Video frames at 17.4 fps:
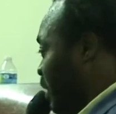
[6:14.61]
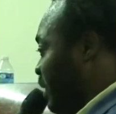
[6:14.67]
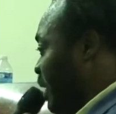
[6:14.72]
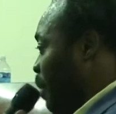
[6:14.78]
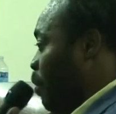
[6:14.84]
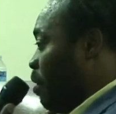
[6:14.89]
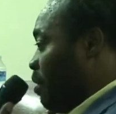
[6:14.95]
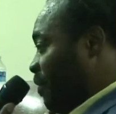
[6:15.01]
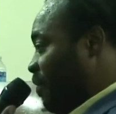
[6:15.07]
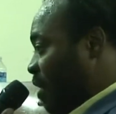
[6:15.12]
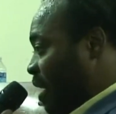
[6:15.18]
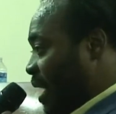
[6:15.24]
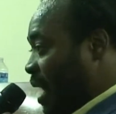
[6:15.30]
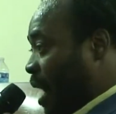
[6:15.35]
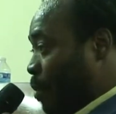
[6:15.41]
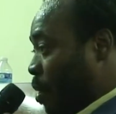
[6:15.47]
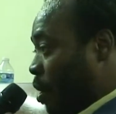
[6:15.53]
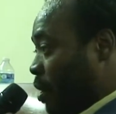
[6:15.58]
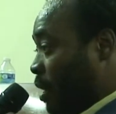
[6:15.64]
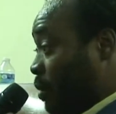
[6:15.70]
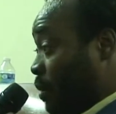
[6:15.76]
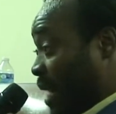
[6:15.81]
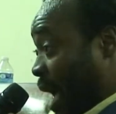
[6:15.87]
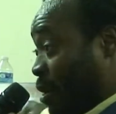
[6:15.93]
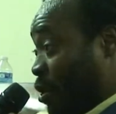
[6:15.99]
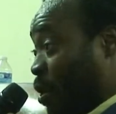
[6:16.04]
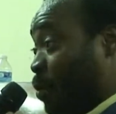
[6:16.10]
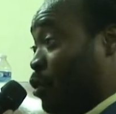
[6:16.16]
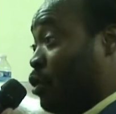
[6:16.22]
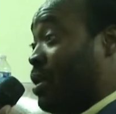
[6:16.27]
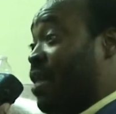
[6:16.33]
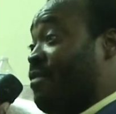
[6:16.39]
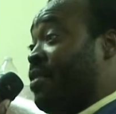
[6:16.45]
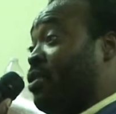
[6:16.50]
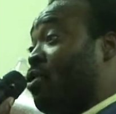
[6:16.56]
the table and forget about it, and you
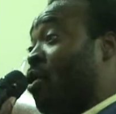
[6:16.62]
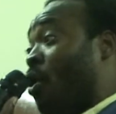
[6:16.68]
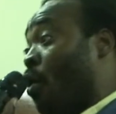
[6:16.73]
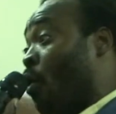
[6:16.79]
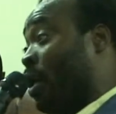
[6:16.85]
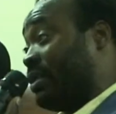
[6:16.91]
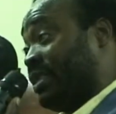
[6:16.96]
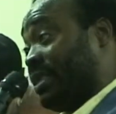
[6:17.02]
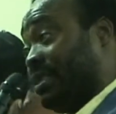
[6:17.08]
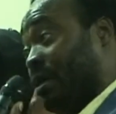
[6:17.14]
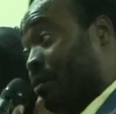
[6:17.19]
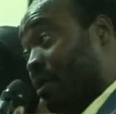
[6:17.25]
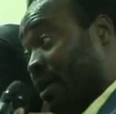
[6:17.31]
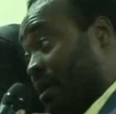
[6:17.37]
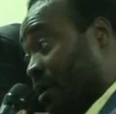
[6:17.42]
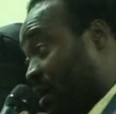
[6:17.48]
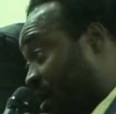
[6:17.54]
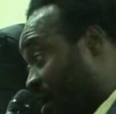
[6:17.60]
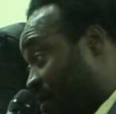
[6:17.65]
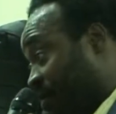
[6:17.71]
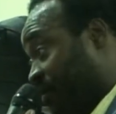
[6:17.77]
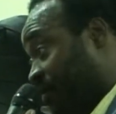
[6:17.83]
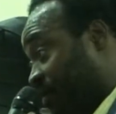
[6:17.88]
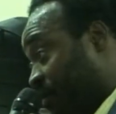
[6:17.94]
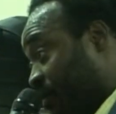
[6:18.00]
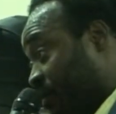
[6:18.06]
never know what's in the gift.